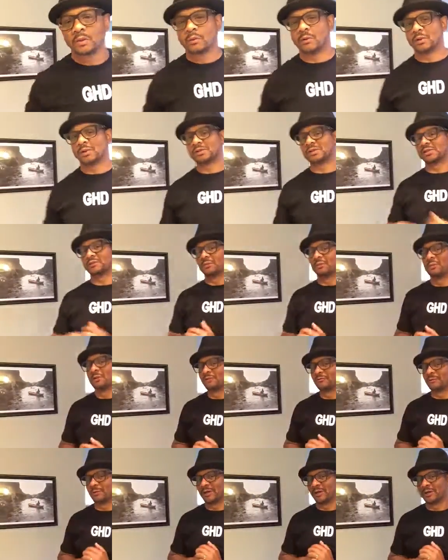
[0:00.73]
What's up,
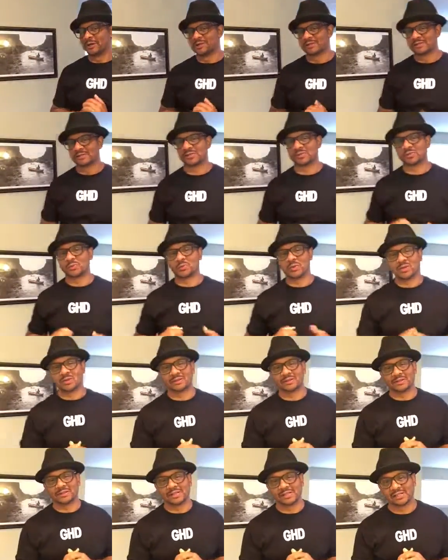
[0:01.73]
everybody? This is
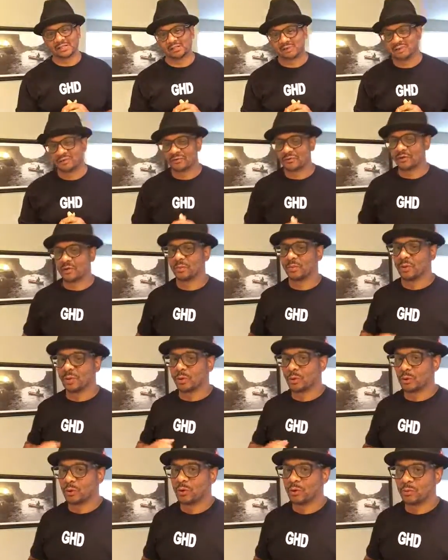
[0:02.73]
Ron Gillaspie from
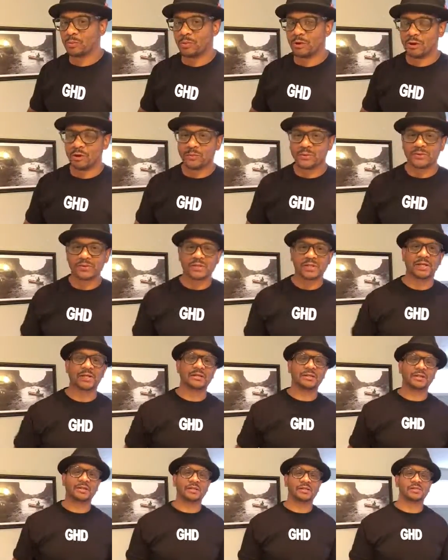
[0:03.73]
Rogue Barbers
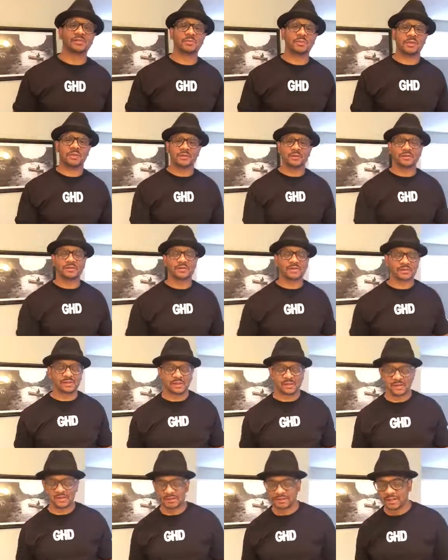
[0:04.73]
and Gillaspie Hair
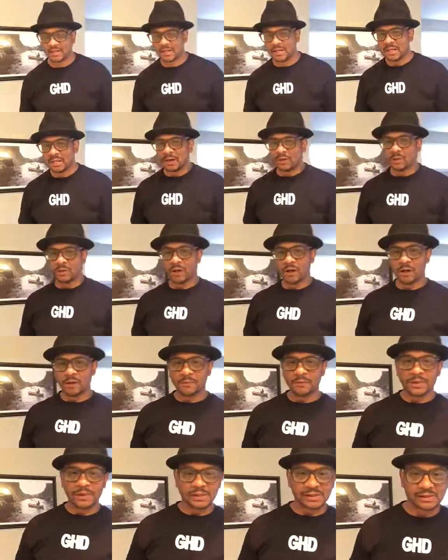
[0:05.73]
Design.
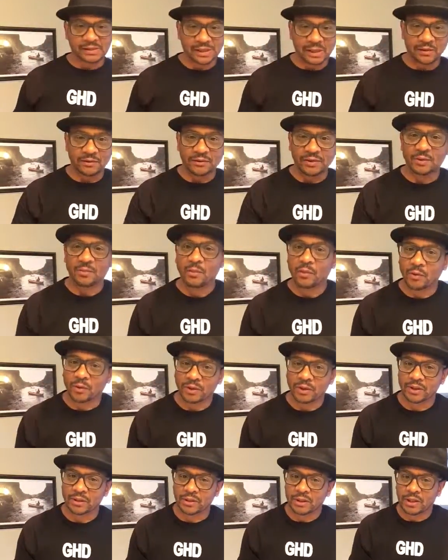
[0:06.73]
Well, it's Saturday
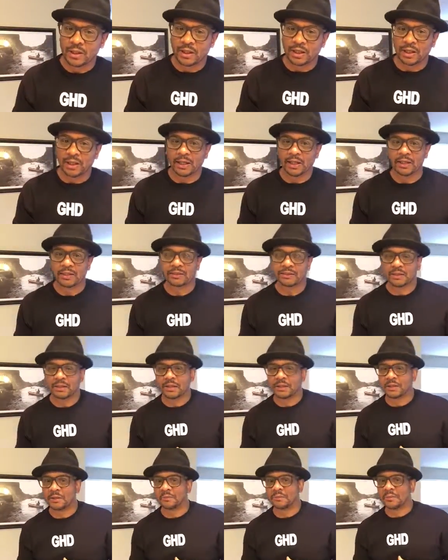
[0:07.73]
morning, and
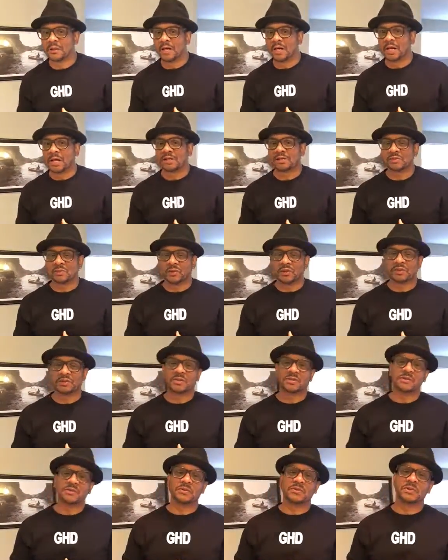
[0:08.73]
I just want
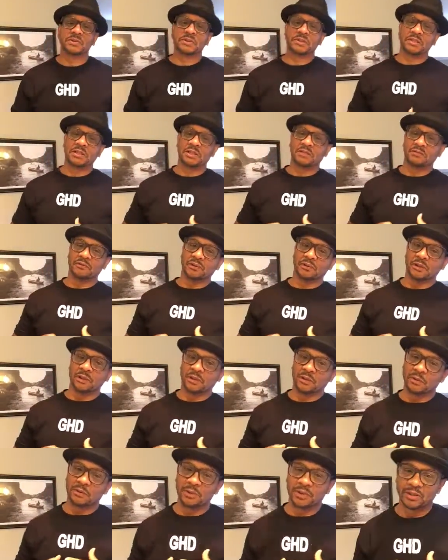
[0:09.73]
to give a
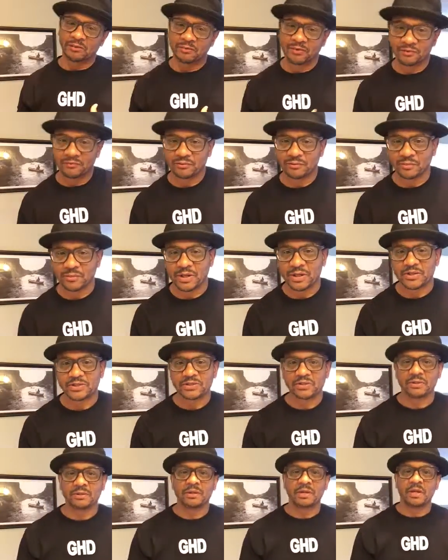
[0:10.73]
little bit of
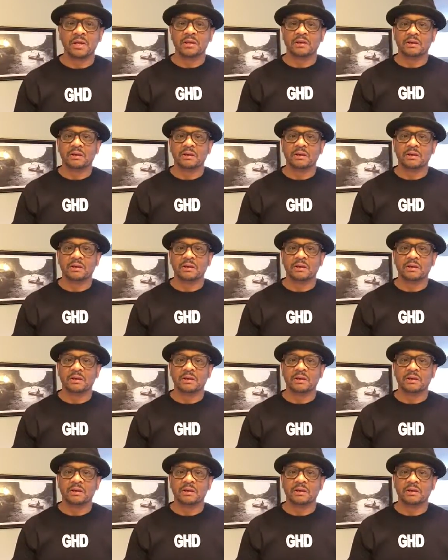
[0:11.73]
information